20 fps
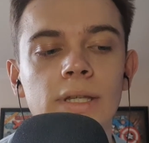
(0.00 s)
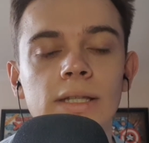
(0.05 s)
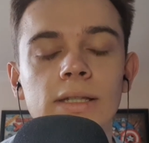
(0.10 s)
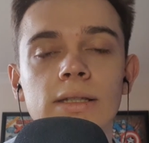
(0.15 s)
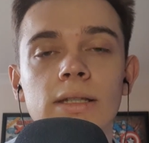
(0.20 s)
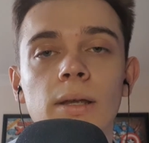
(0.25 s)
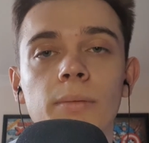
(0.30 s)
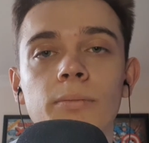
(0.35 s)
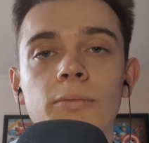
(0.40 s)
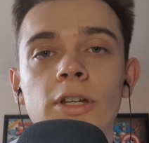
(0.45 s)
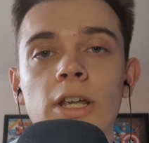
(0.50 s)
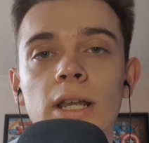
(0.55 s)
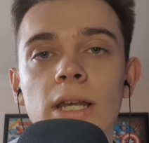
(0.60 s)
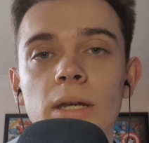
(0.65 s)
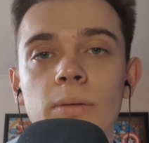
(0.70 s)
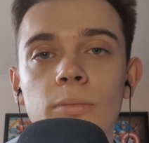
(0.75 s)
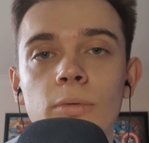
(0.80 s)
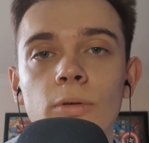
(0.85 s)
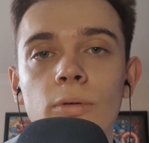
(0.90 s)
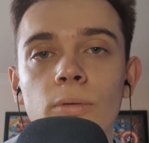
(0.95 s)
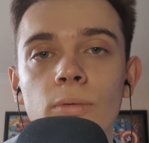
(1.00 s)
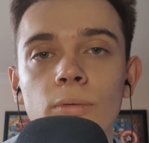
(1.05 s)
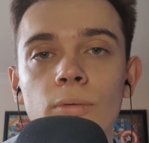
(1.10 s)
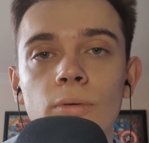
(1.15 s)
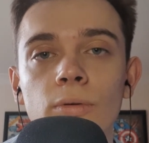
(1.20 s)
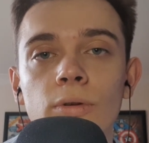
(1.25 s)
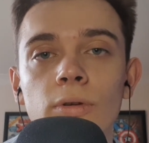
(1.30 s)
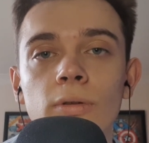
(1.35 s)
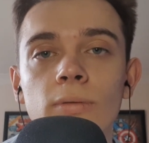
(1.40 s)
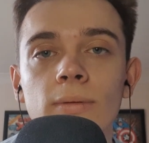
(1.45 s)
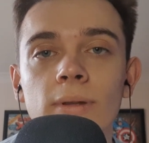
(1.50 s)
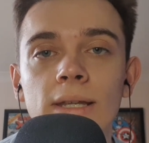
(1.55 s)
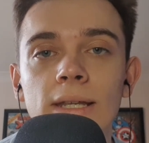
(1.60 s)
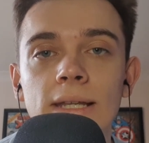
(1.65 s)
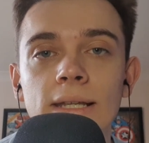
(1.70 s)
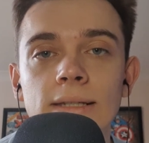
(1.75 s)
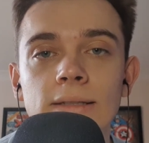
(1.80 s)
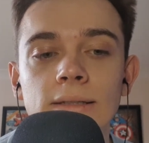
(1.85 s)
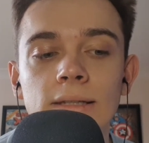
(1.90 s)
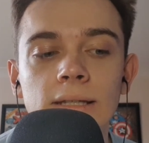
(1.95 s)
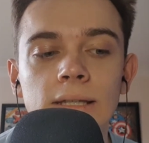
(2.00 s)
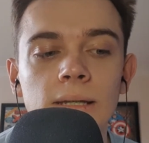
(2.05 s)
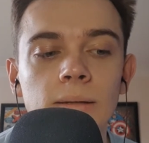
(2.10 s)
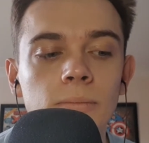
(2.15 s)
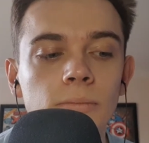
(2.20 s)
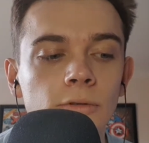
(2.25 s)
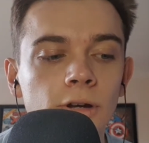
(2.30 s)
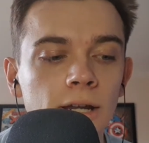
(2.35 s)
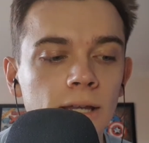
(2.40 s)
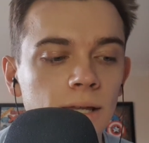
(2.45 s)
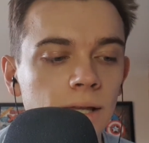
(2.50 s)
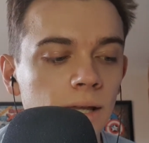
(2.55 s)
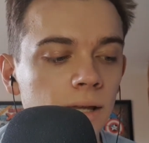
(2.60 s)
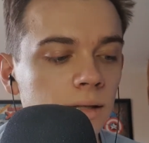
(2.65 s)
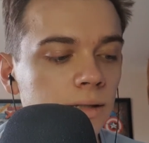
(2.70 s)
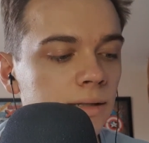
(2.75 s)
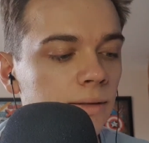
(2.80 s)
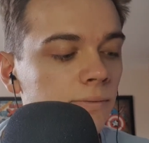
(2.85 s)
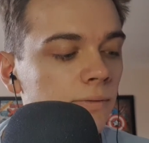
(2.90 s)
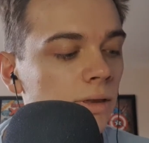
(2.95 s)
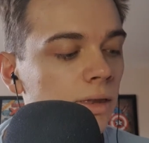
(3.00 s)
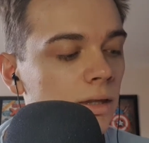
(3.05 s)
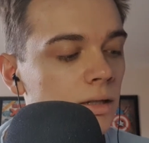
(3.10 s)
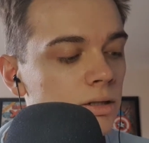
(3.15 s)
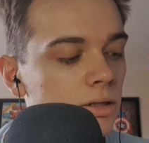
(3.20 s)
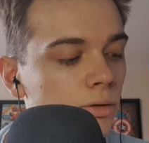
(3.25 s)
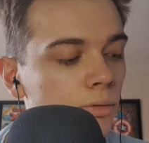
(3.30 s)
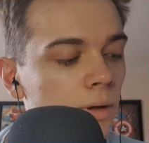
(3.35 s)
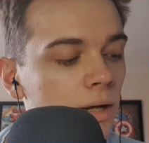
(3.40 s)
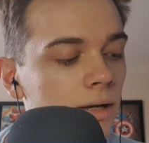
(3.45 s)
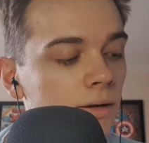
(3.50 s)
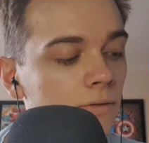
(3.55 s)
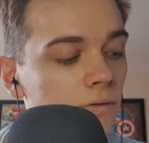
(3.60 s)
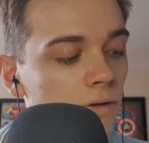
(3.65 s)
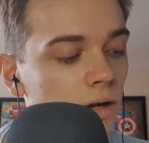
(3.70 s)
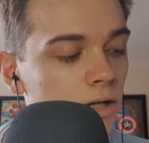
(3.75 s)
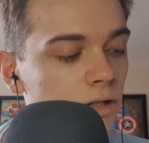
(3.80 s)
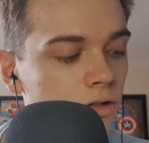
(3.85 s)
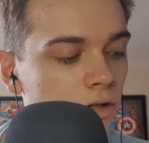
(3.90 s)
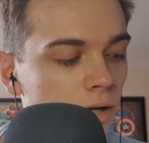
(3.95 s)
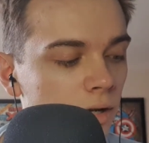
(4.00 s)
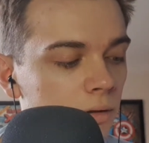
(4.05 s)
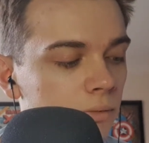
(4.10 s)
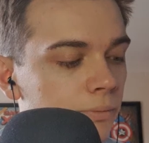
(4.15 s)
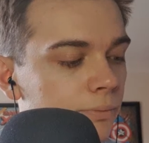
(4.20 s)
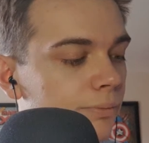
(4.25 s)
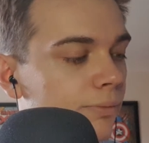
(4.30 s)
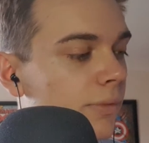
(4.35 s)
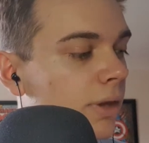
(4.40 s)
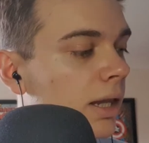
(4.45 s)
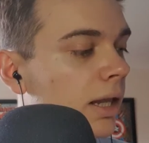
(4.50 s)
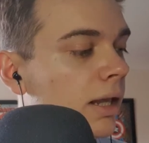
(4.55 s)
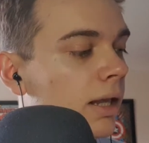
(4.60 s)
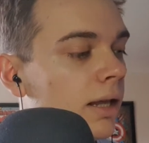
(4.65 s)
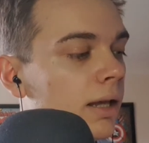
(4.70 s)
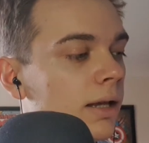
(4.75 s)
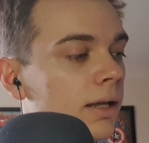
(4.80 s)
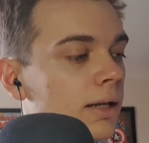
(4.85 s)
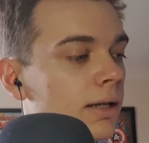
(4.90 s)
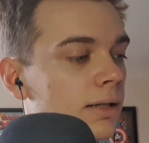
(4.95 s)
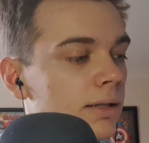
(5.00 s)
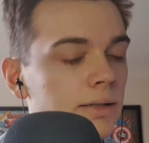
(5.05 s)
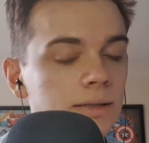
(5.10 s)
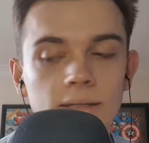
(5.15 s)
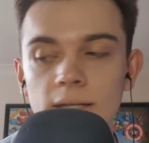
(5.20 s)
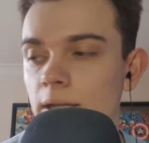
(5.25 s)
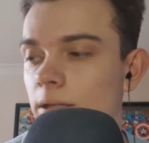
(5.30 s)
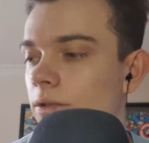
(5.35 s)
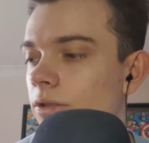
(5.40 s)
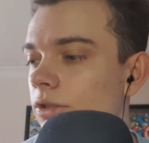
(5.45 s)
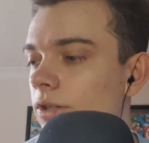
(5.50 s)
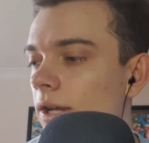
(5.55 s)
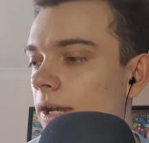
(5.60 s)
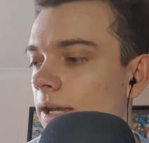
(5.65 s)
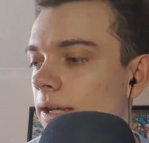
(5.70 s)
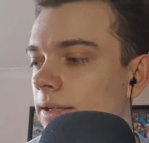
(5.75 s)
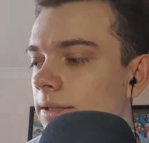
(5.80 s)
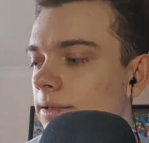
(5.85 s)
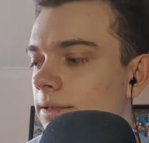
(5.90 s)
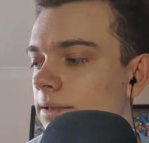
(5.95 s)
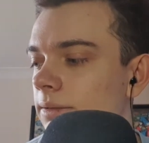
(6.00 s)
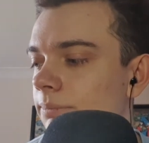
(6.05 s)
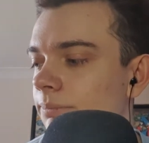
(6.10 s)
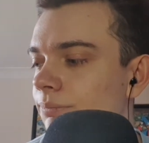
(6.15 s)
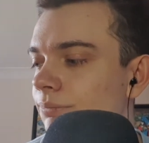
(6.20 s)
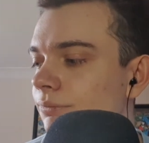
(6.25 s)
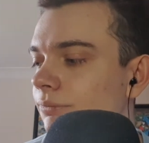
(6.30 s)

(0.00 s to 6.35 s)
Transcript: susceptible to easily breaking, something that's quite fragile, such as